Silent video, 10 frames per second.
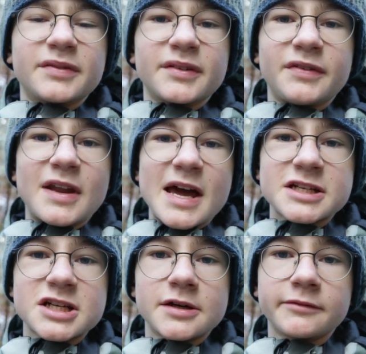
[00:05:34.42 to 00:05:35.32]

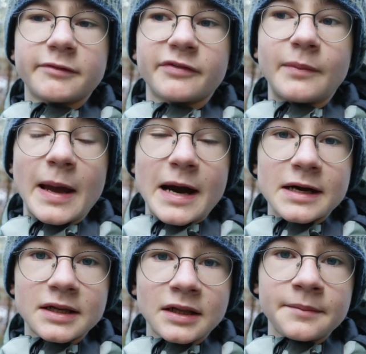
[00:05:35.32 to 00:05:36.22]
flash with my
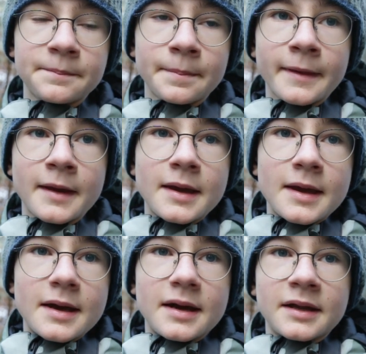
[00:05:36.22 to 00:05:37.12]
uncle,
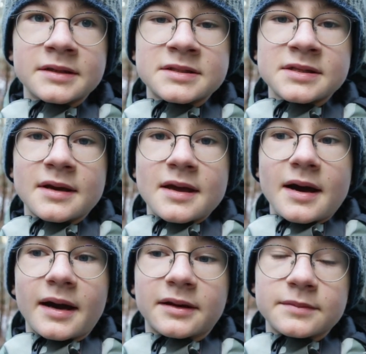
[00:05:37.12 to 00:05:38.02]
and
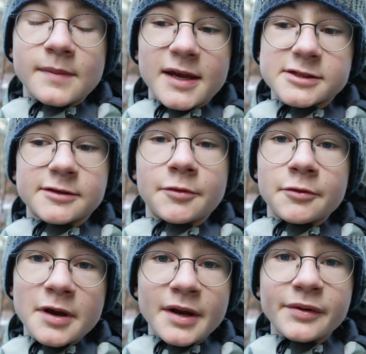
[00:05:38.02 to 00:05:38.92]
I could make some
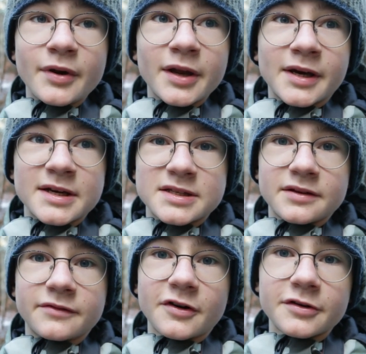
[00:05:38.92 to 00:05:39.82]
really nice
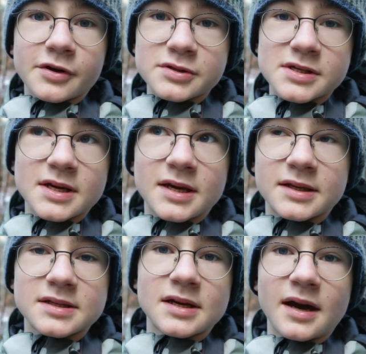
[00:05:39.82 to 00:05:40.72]
photos,
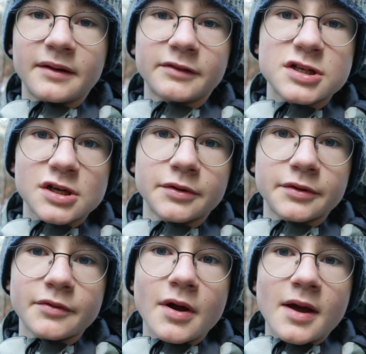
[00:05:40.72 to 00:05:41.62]
and I will show
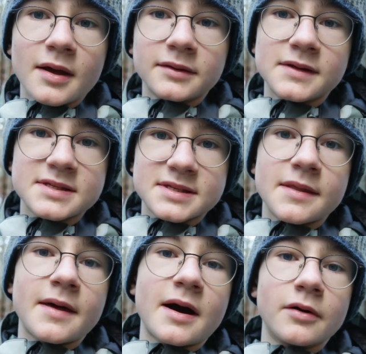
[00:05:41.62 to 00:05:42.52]
you this
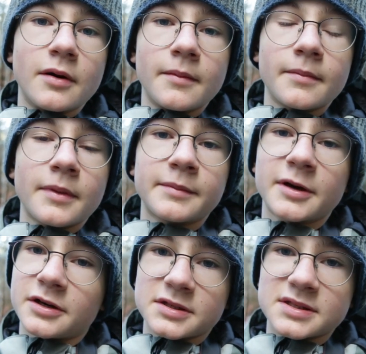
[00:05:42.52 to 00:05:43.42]
now,
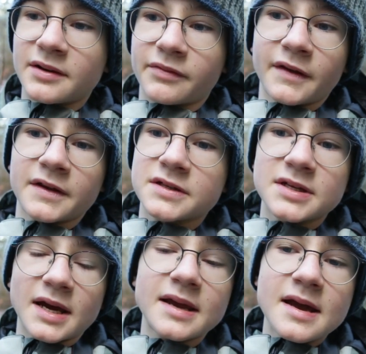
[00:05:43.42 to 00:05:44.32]
because I think
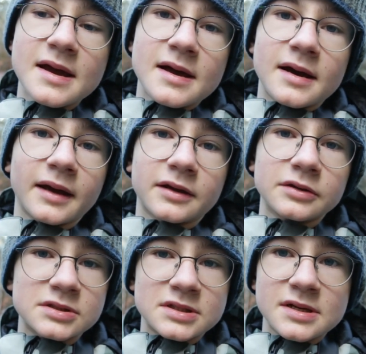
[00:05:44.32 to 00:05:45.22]
today I
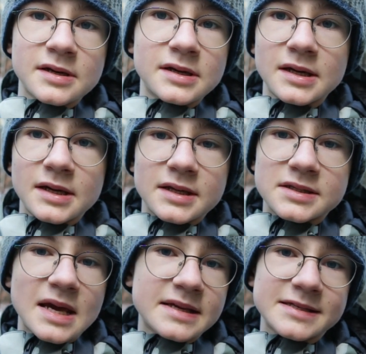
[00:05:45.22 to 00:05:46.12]
couldn't
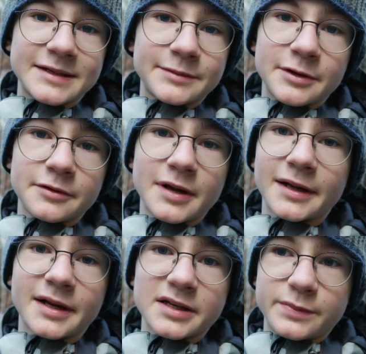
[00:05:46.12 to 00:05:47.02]
take some
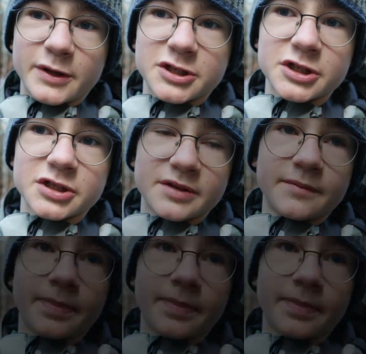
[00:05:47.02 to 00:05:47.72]
really nice pictures.